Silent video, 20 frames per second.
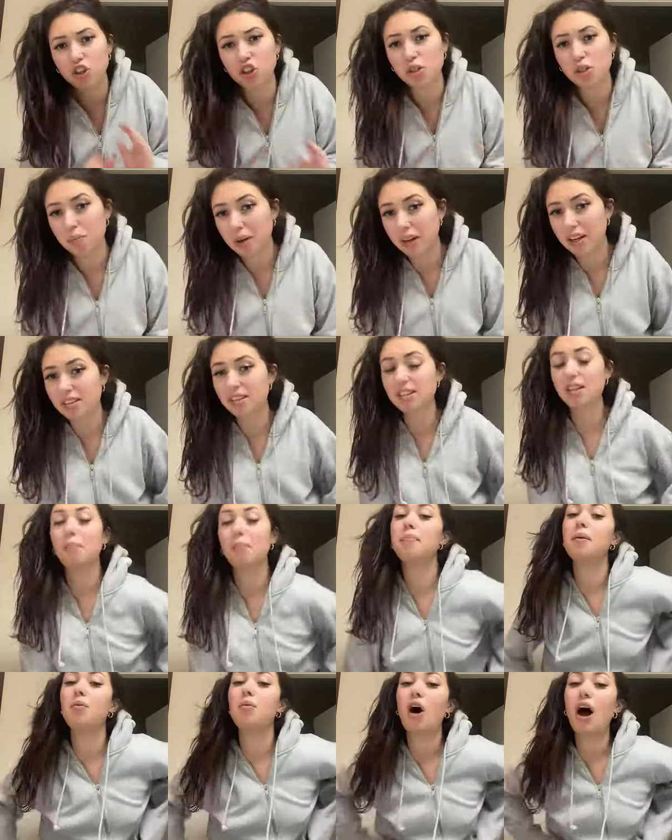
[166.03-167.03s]
just because some
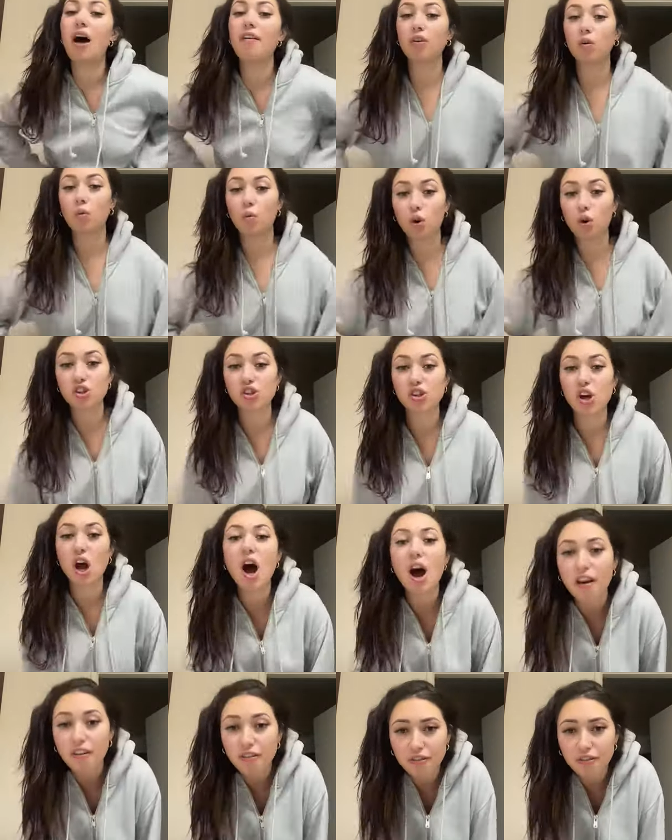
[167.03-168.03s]
people have it worse
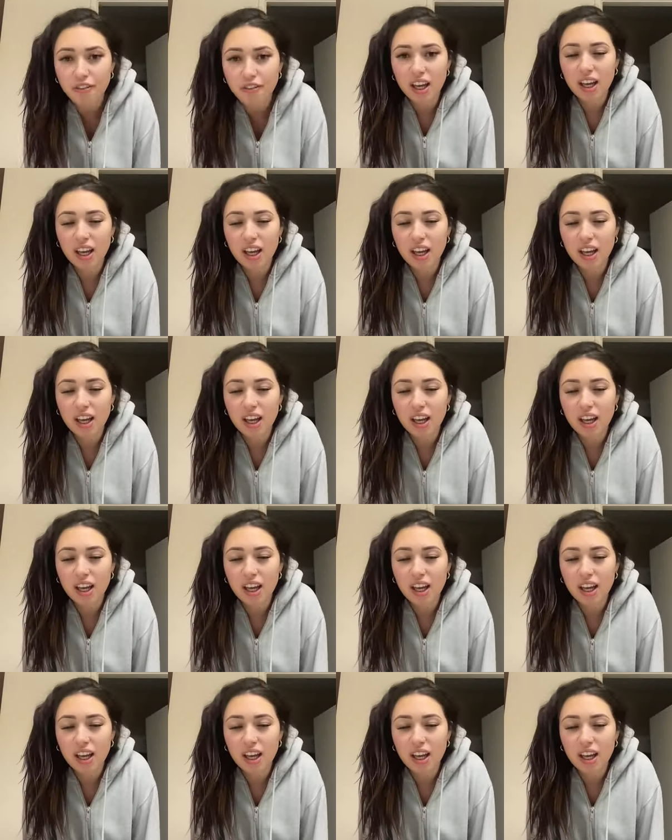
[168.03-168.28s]
off.